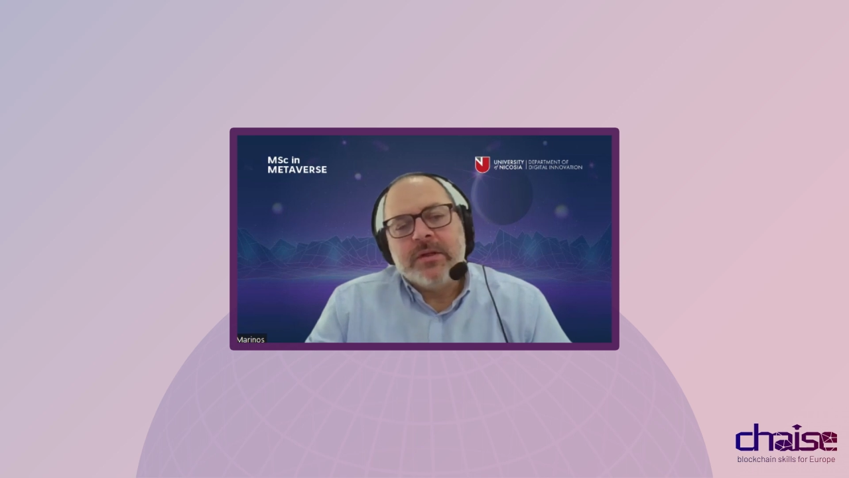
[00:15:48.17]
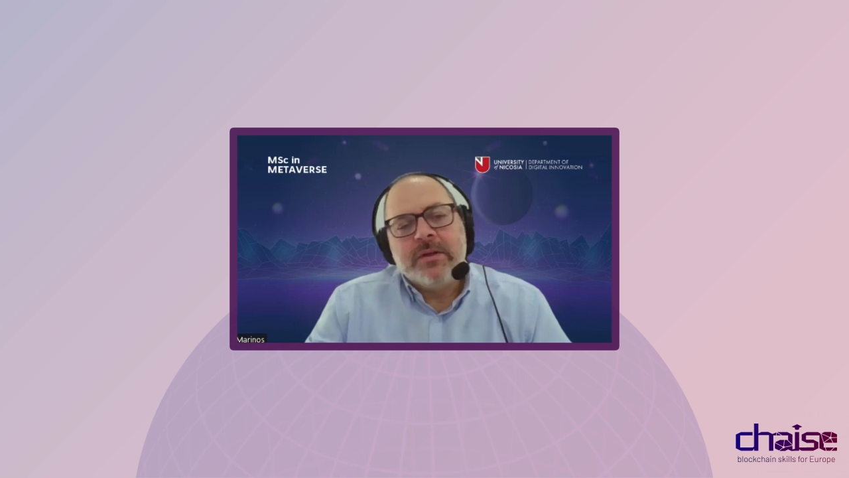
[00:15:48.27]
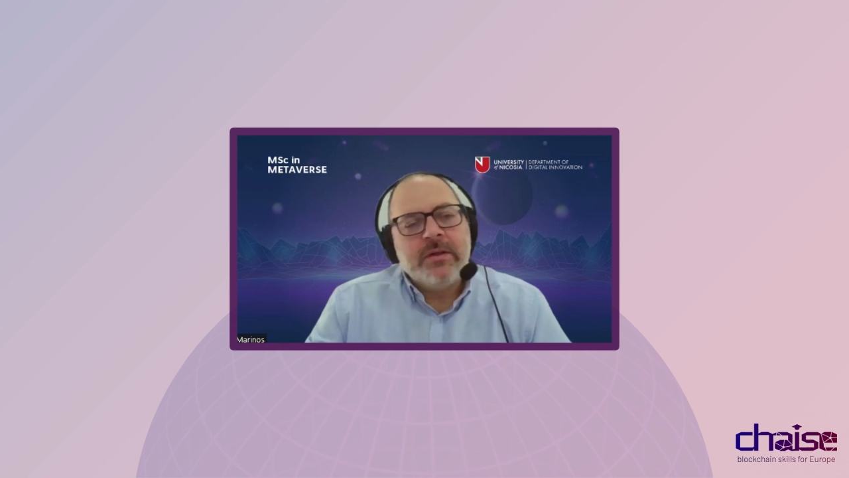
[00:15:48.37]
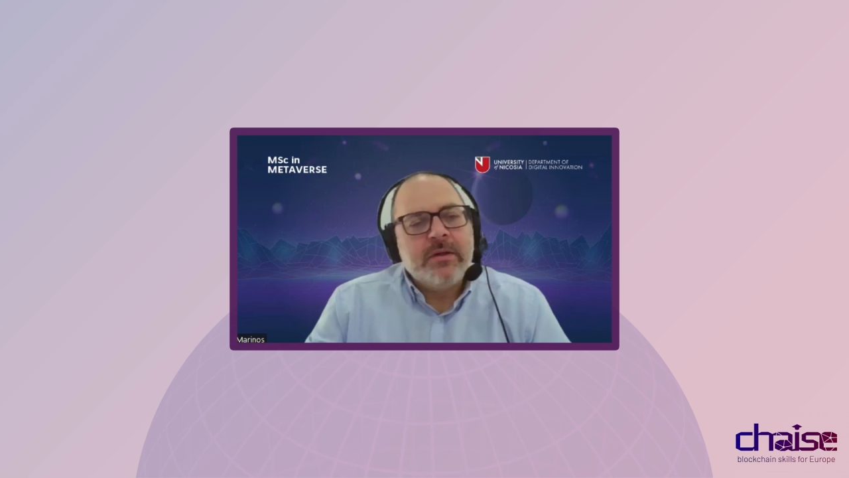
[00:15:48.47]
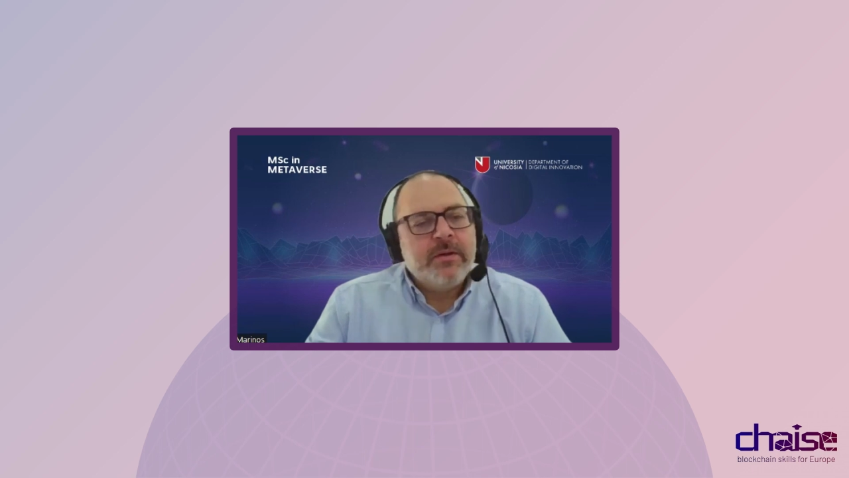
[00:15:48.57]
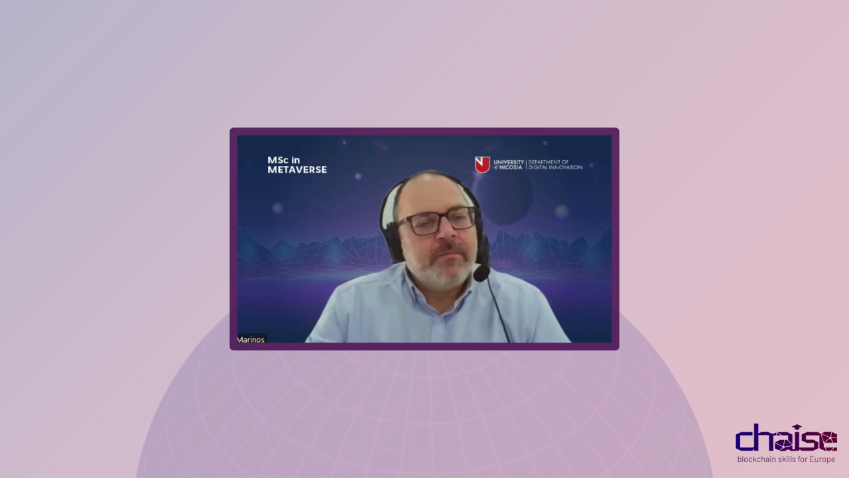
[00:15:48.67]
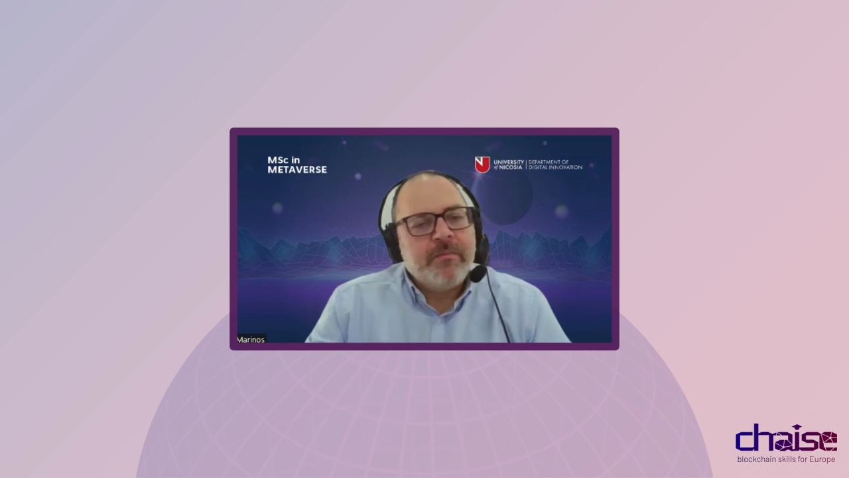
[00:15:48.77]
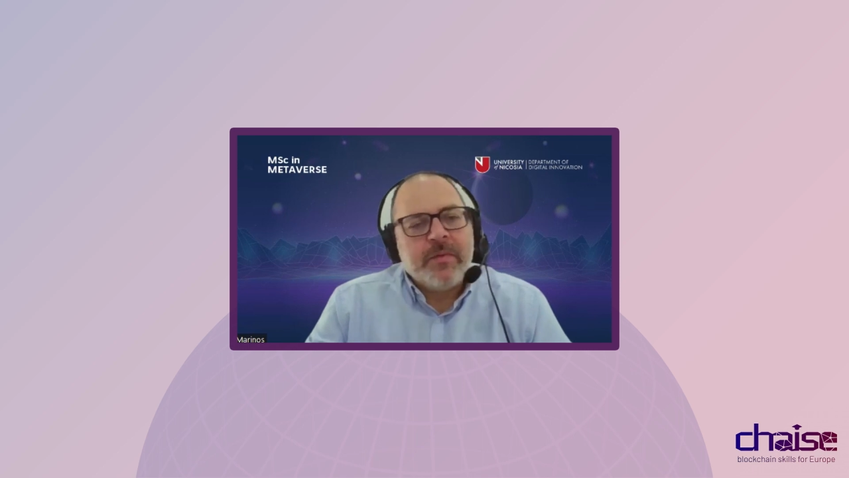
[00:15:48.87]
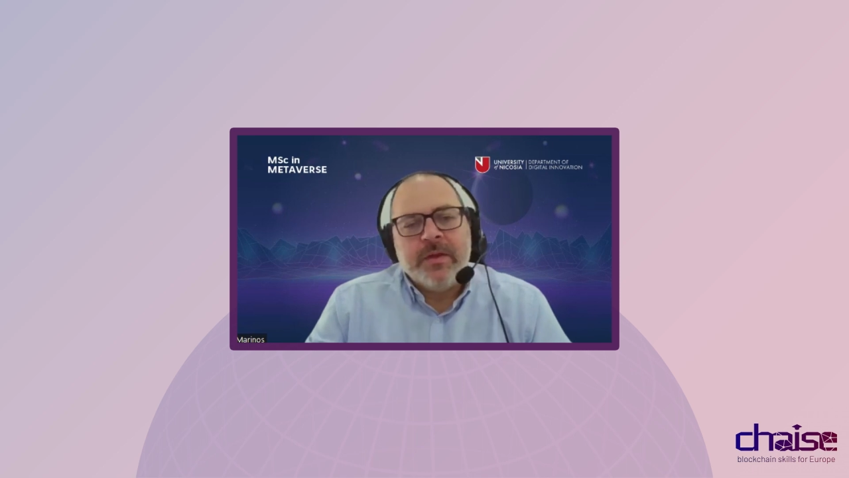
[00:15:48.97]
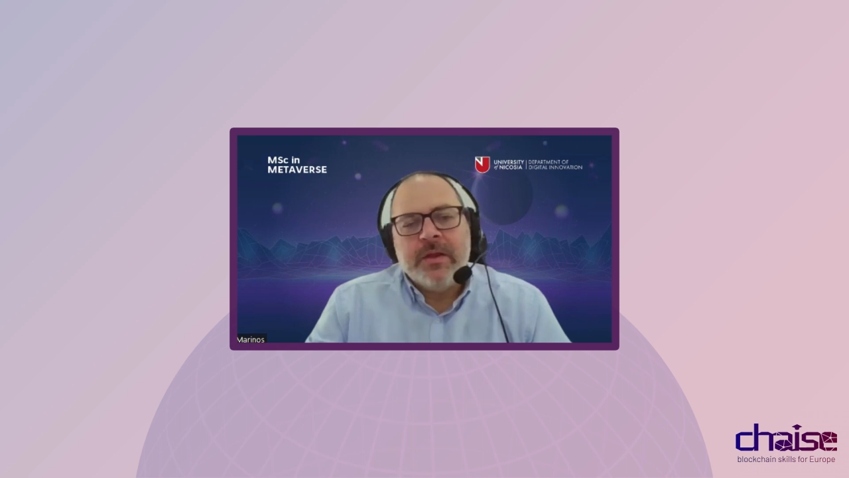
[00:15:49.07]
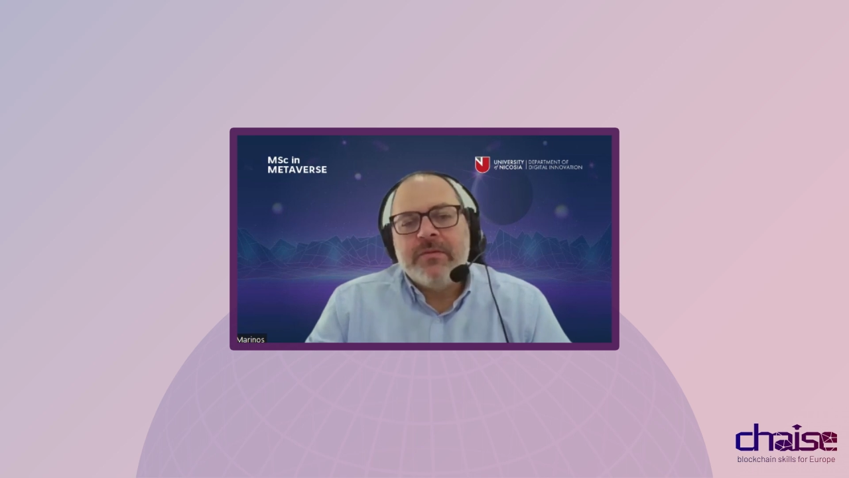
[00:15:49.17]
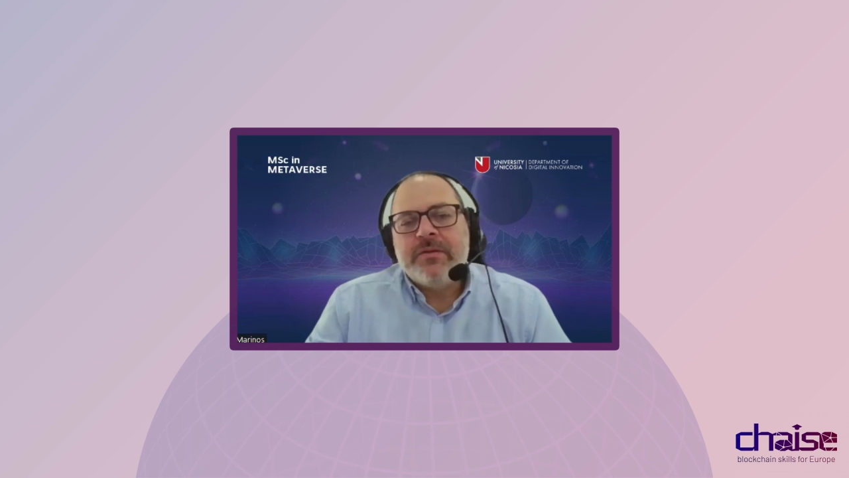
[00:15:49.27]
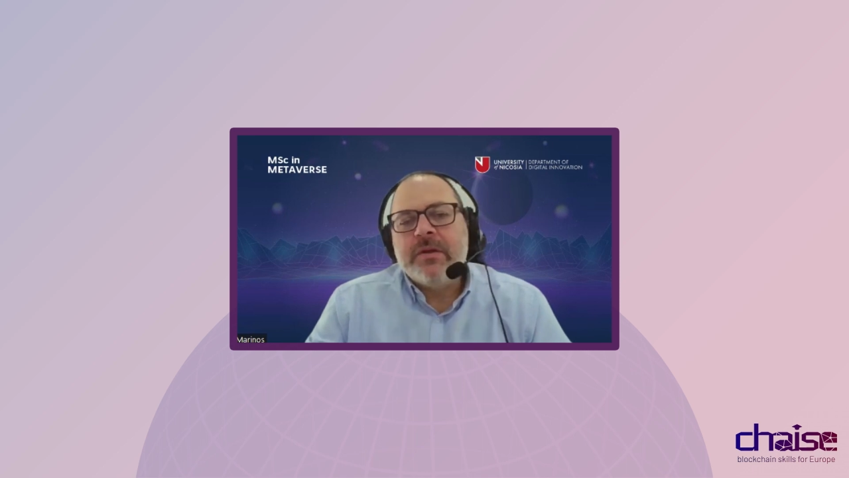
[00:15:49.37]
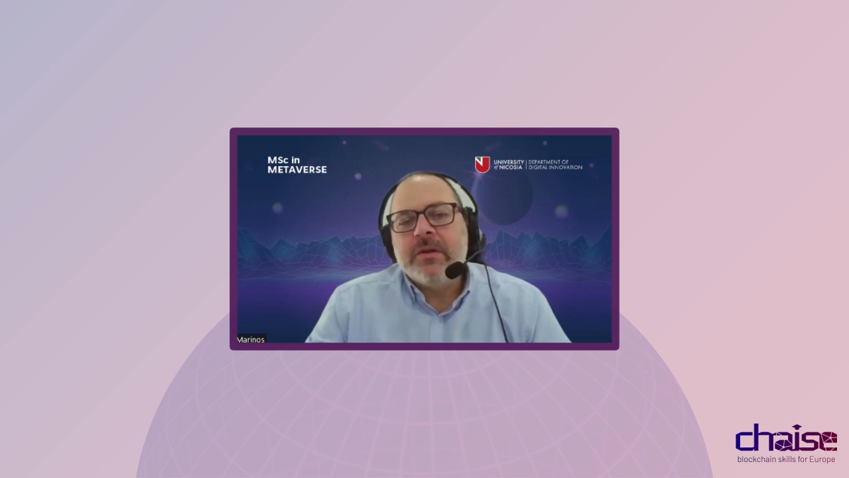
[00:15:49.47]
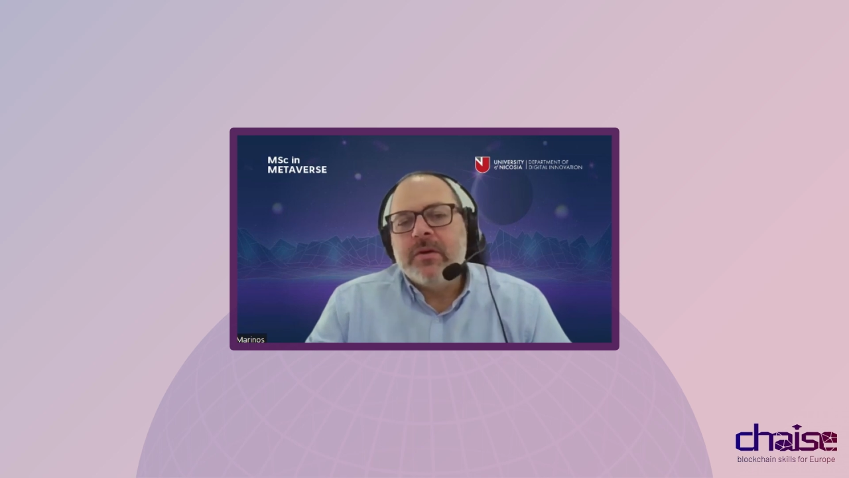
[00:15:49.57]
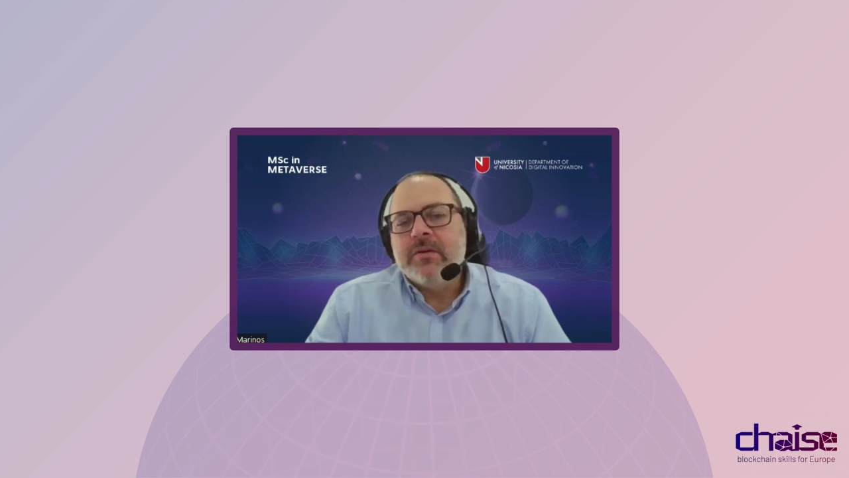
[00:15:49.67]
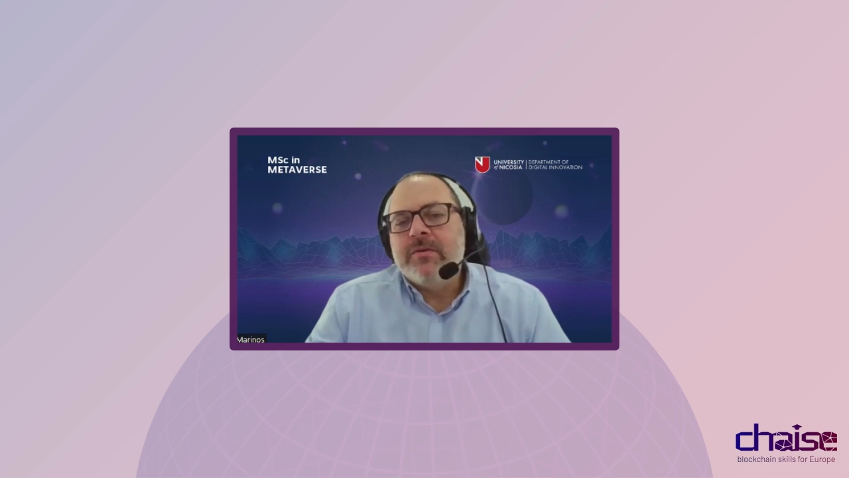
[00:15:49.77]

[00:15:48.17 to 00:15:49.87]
And an NFT,